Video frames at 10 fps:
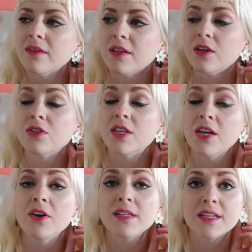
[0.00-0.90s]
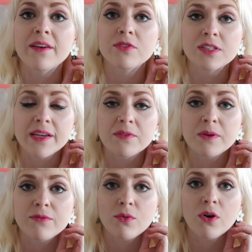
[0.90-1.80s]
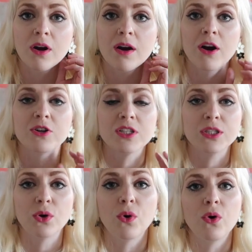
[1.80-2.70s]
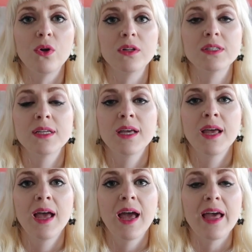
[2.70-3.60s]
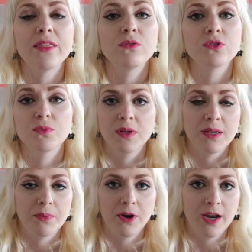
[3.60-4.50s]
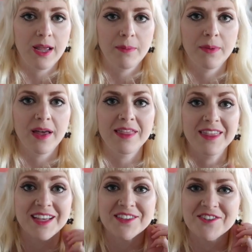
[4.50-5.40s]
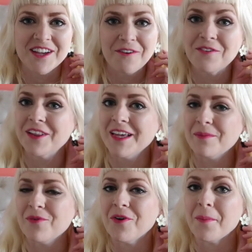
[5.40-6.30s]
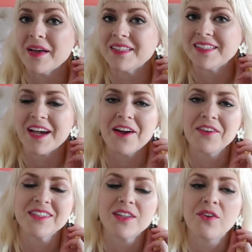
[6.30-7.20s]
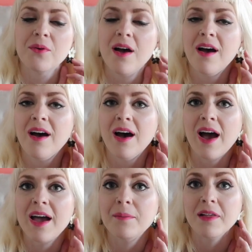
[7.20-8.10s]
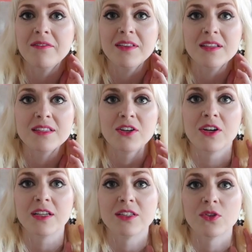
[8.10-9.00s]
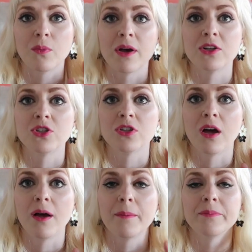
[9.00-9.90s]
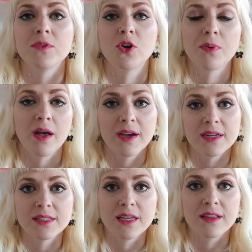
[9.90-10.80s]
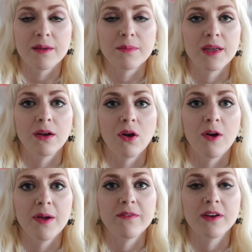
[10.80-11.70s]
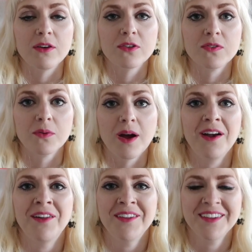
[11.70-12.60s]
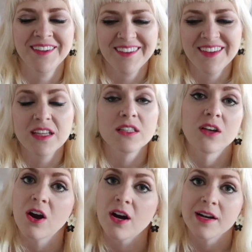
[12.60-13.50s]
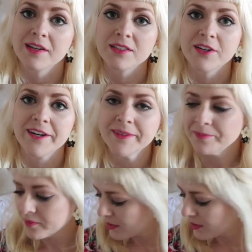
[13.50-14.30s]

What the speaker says: the earrings that I've received before are just gold, and those are really pretty, but these are definitely more my style. So I am loving these earrings so much. You're probably gonna see them in all my videos for a while. Sorry, not sorry.